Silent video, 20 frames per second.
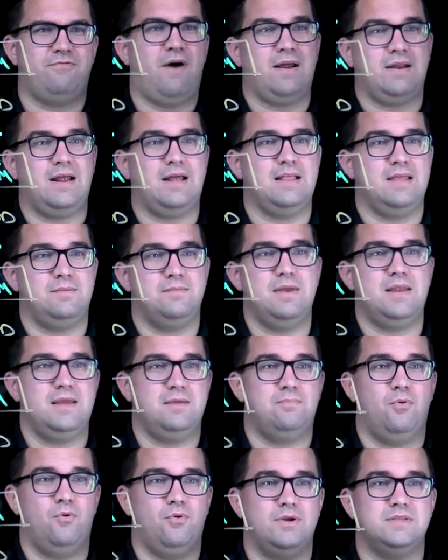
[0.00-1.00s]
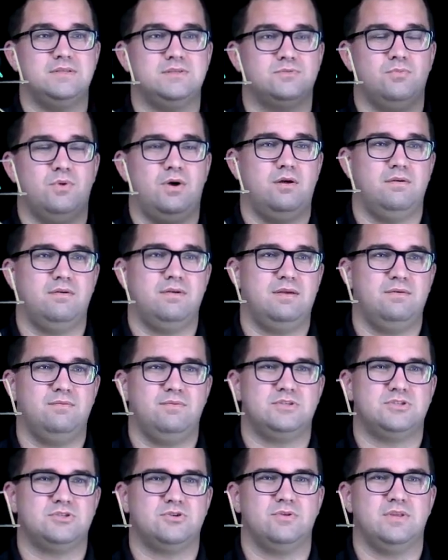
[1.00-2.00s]
finitely many points, well, it
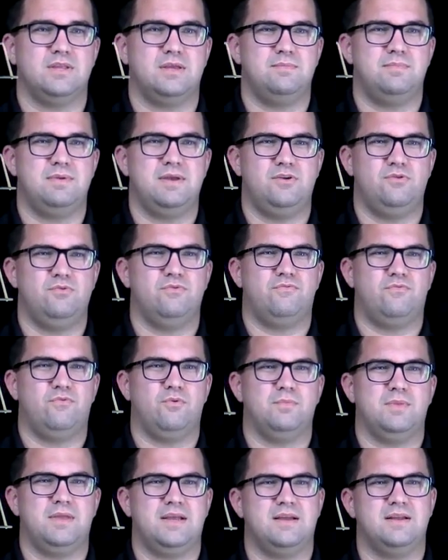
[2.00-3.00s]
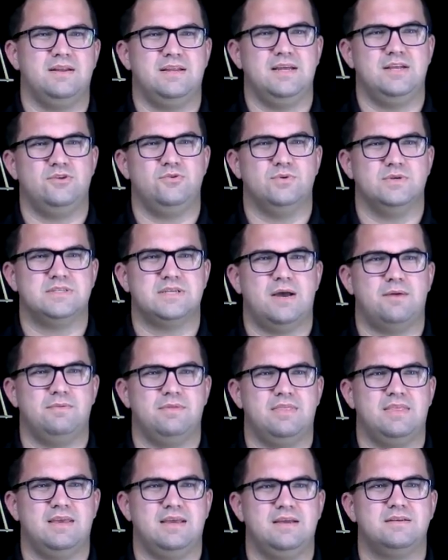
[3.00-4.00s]
would certainly be uniformly continuous, I
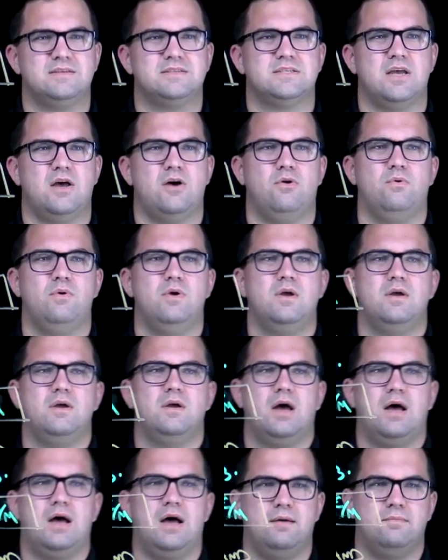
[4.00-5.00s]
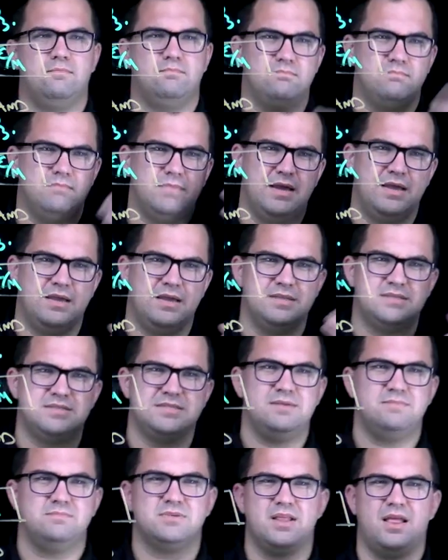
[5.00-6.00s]
would think. So it
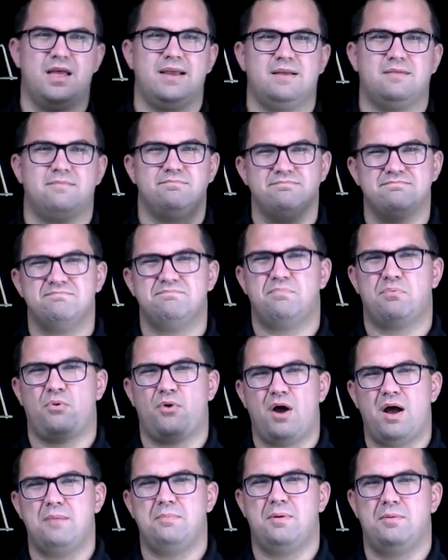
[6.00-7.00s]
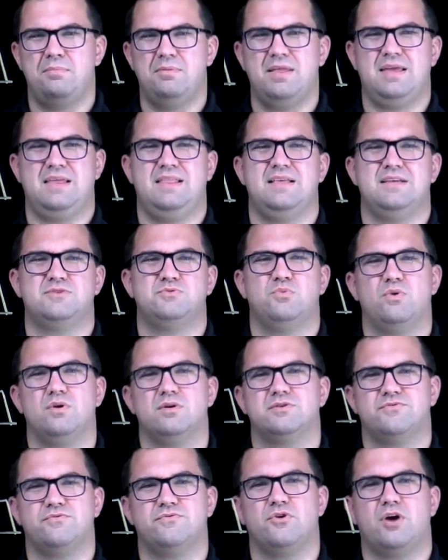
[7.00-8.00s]
seems like probably this
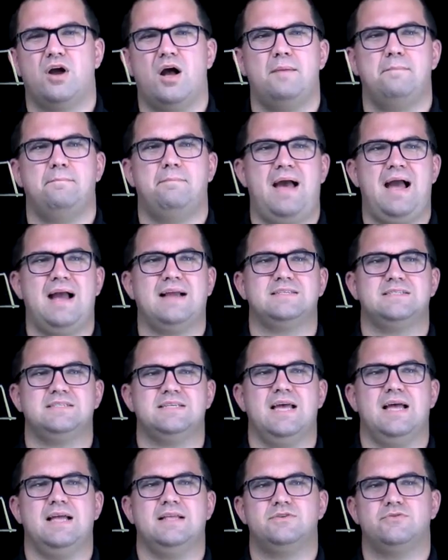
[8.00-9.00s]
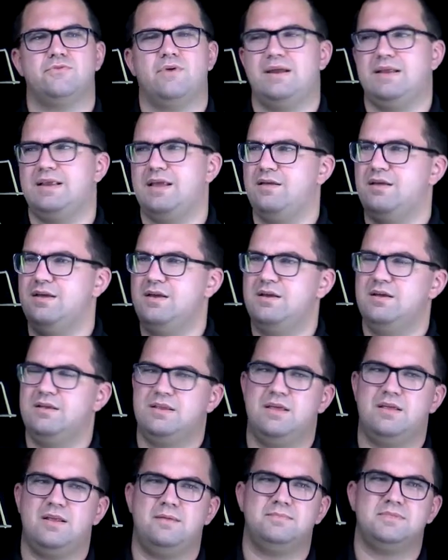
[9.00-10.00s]
works for compact sets, right? Now
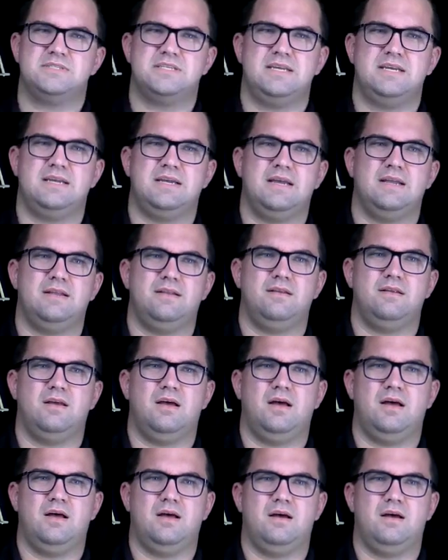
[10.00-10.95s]
that I'm seeing it,